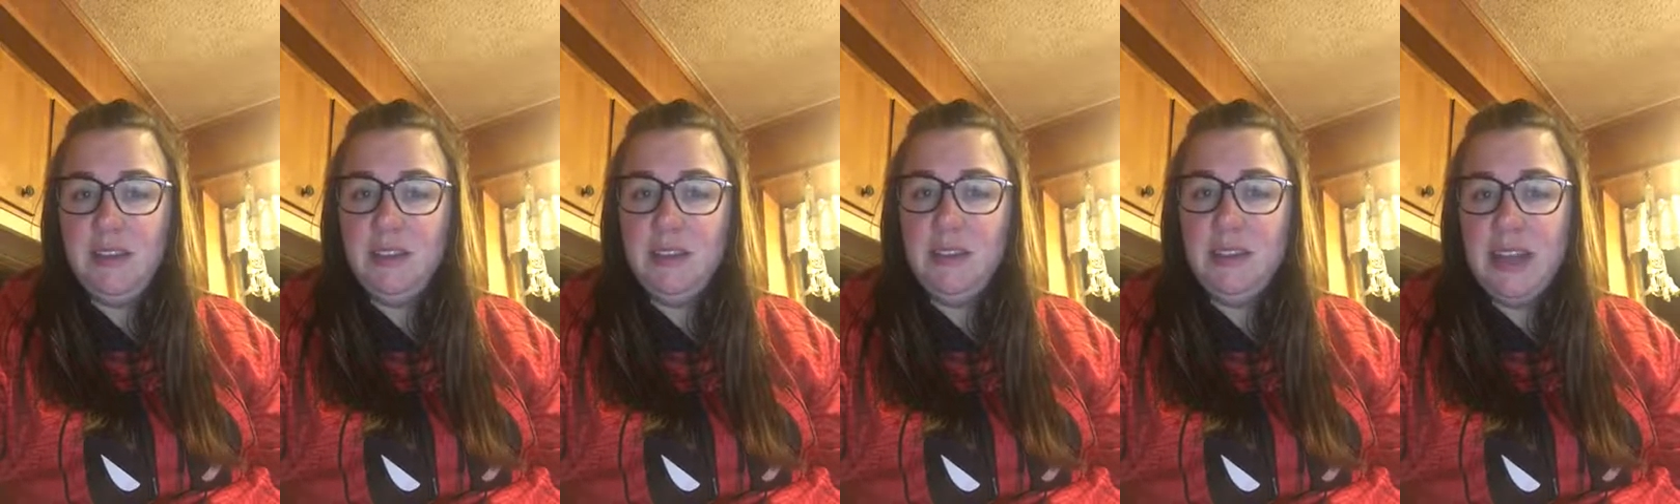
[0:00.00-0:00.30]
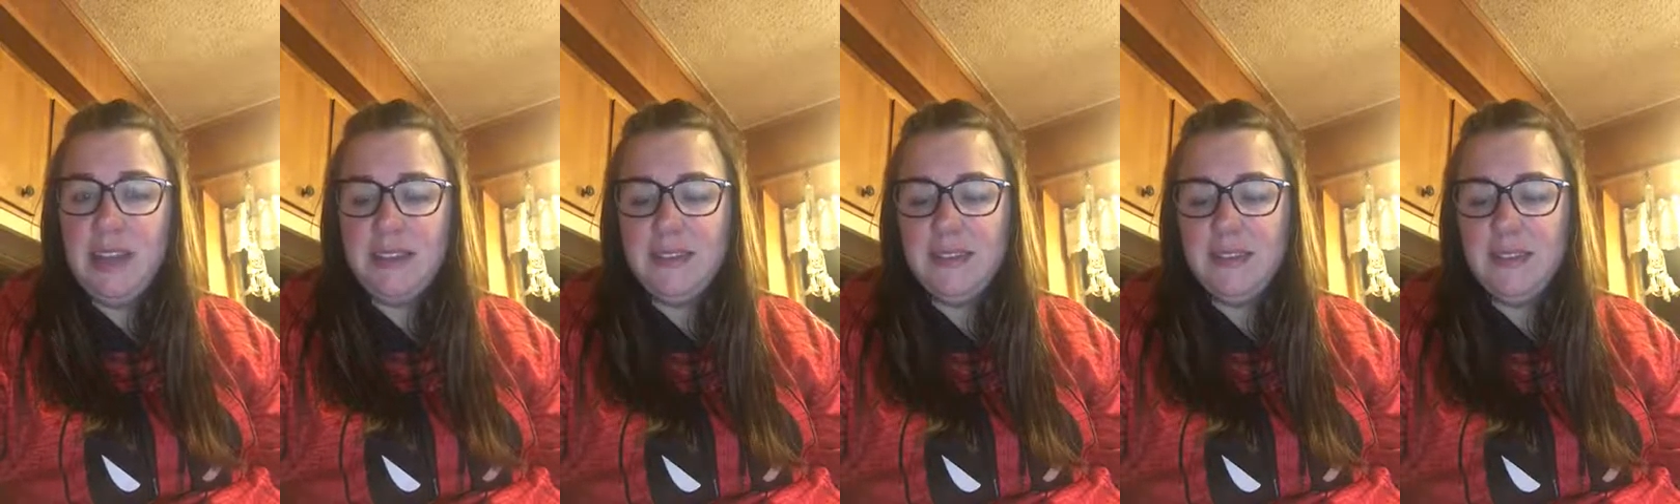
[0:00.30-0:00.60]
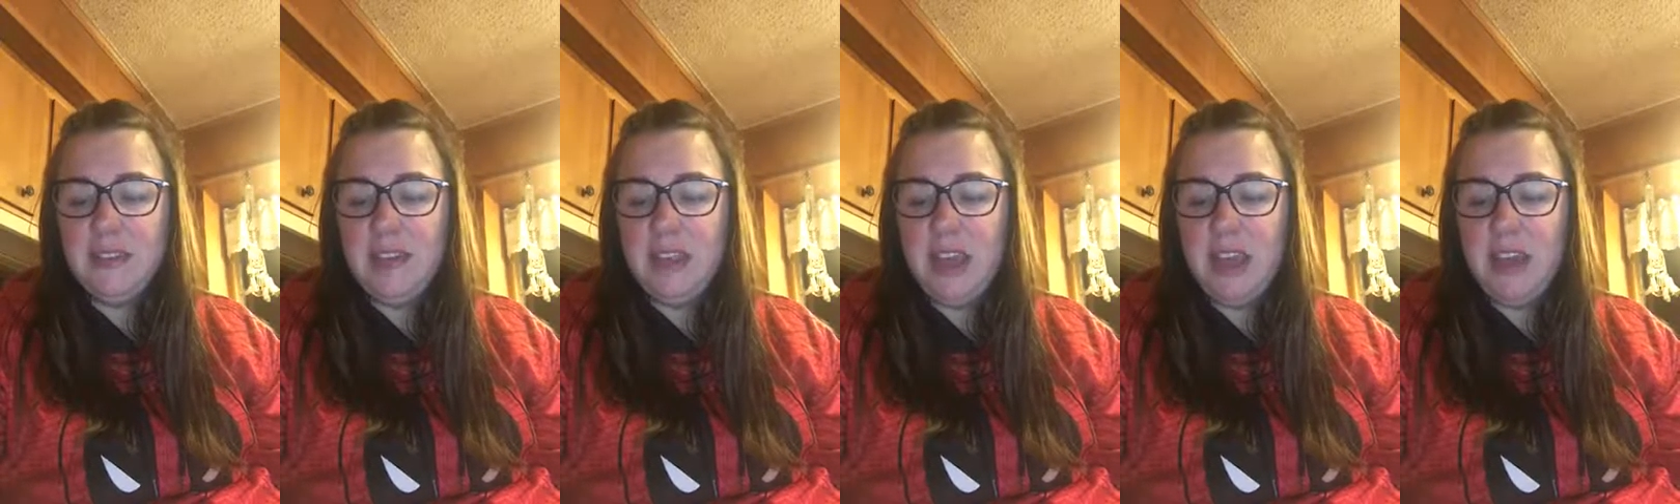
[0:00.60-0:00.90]
the
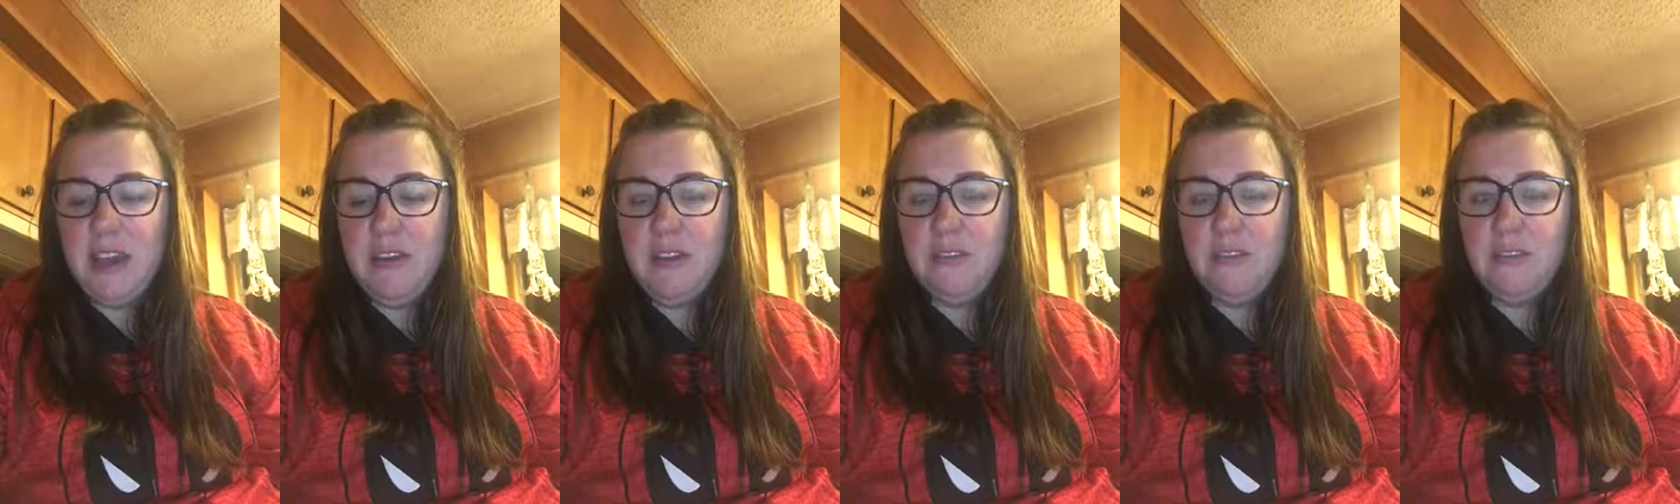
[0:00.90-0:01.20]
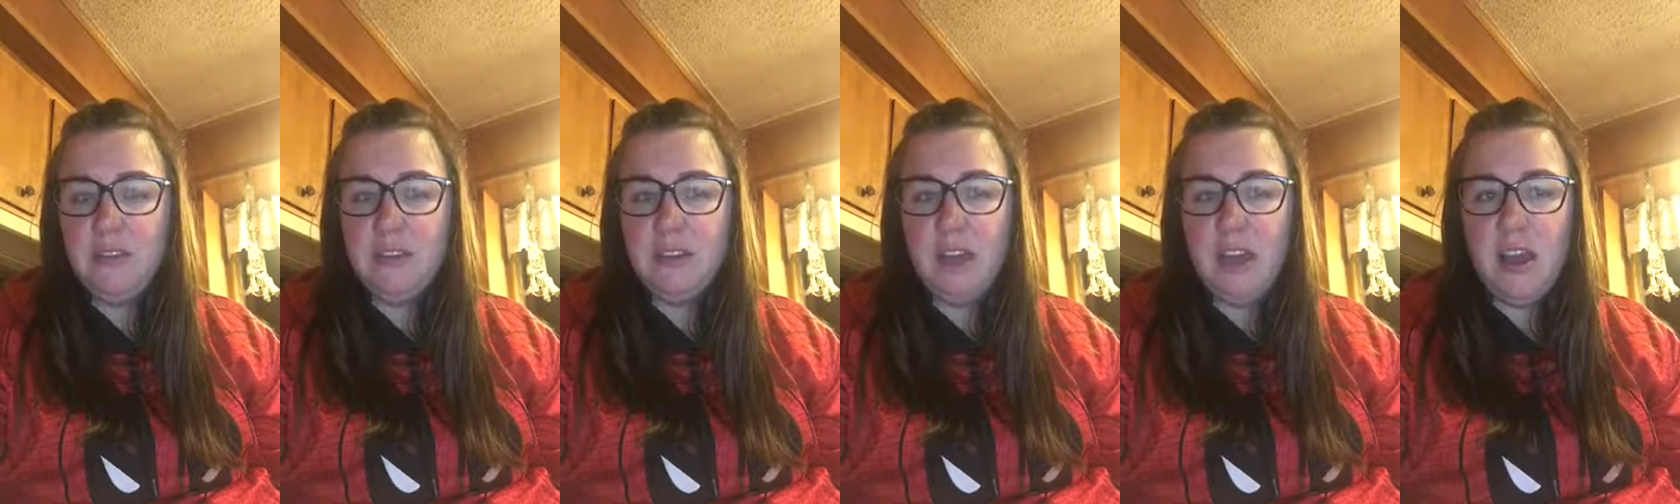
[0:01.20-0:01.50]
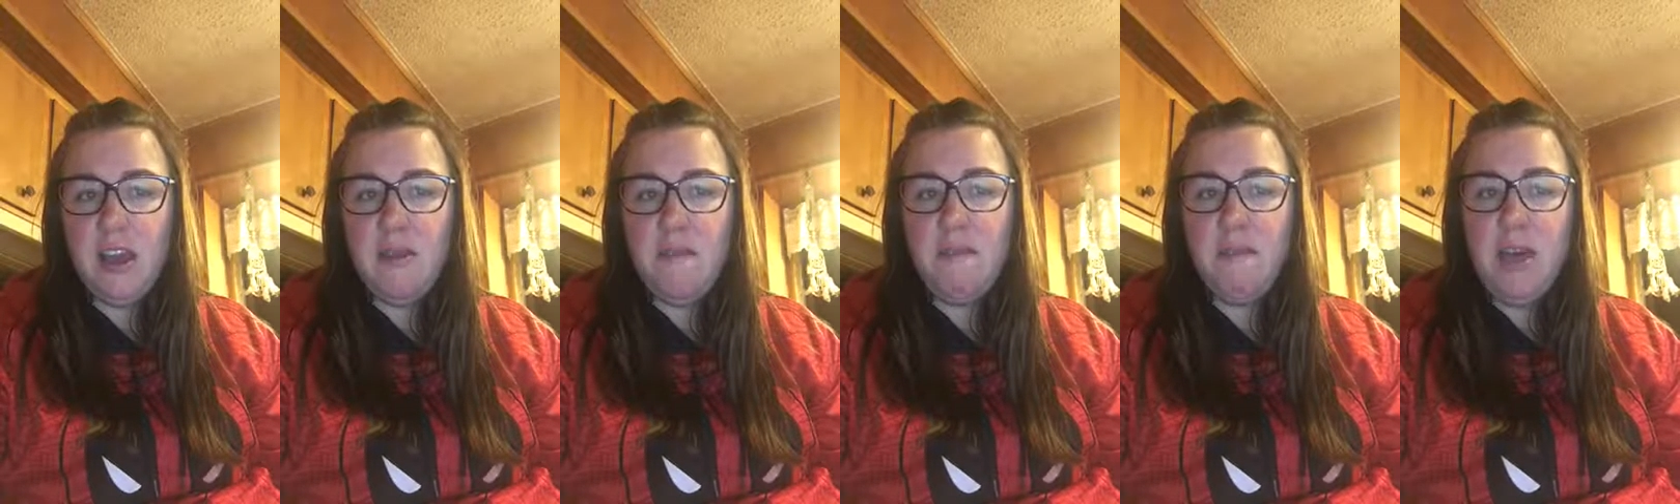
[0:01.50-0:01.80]
lesson goes,
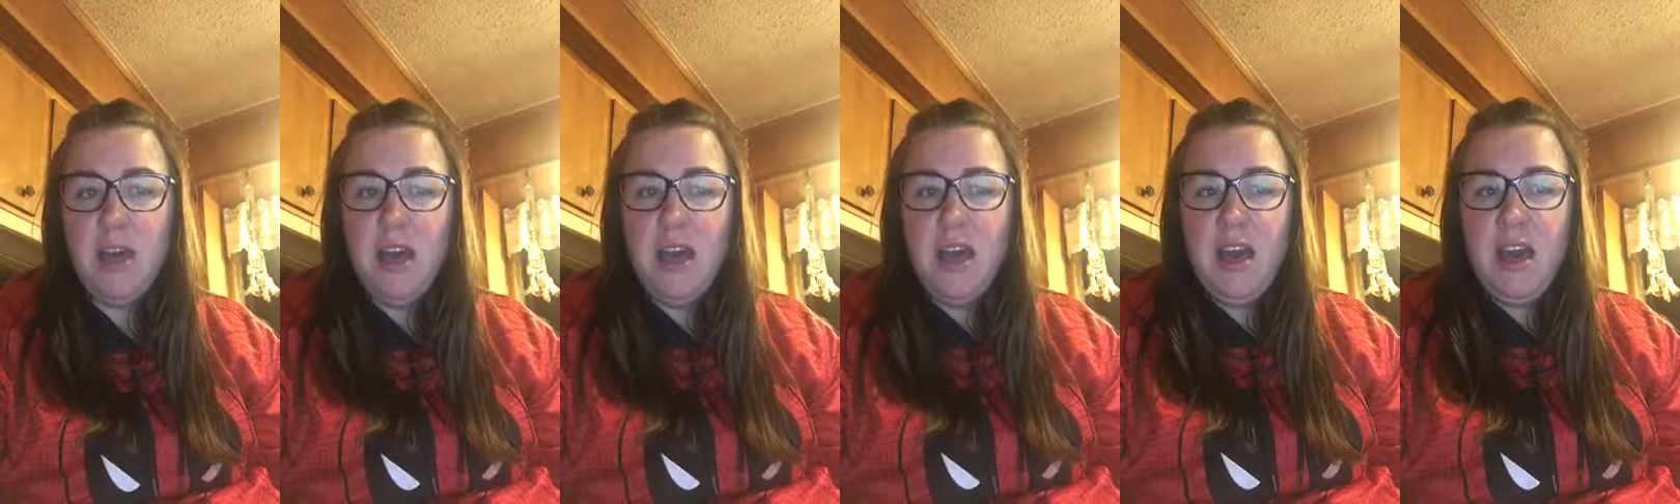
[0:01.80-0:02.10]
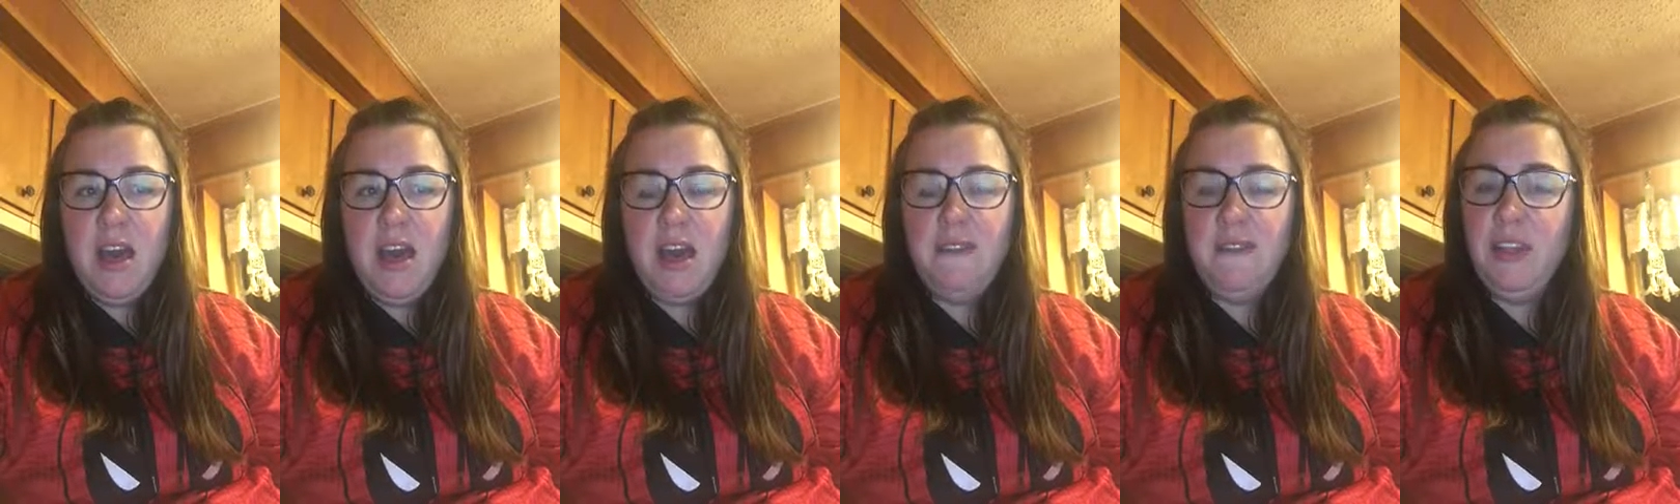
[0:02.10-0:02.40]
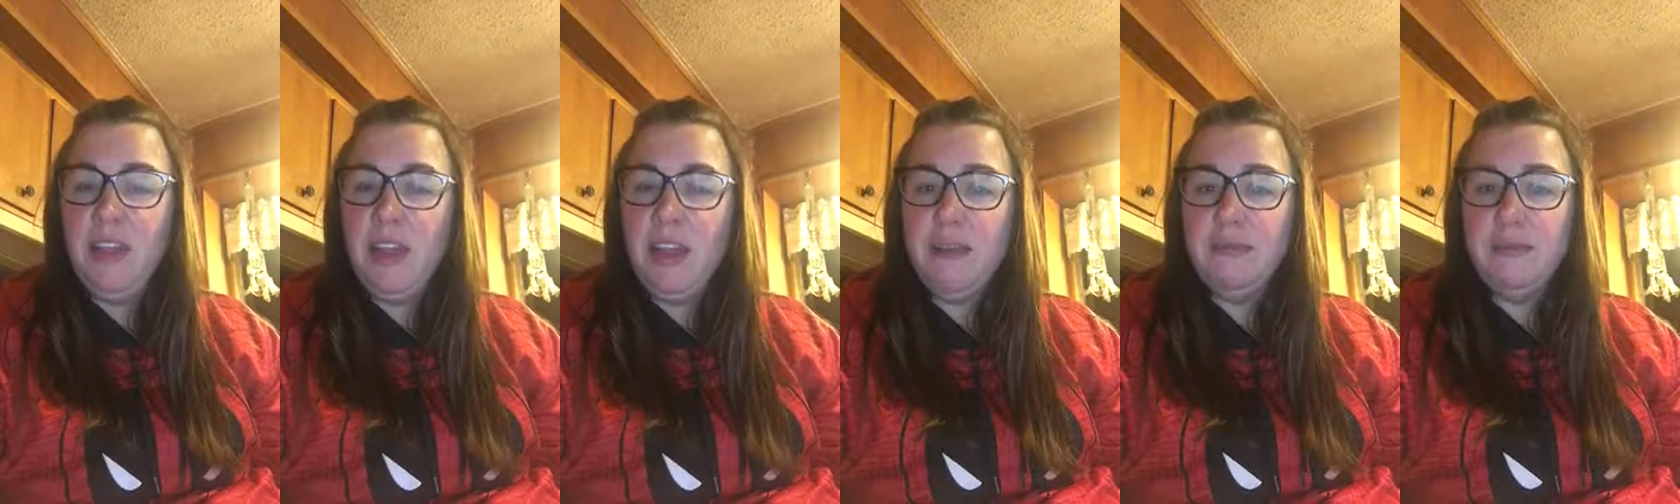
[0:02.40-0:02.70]
I
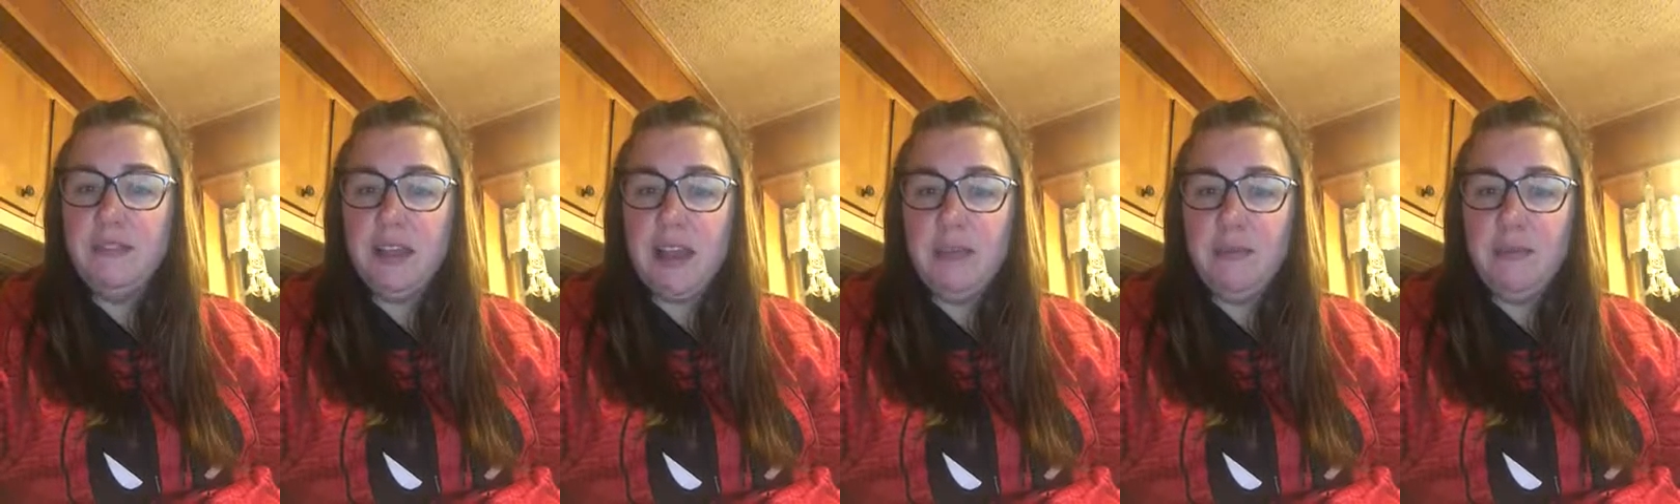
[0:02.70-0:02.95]
feel like I was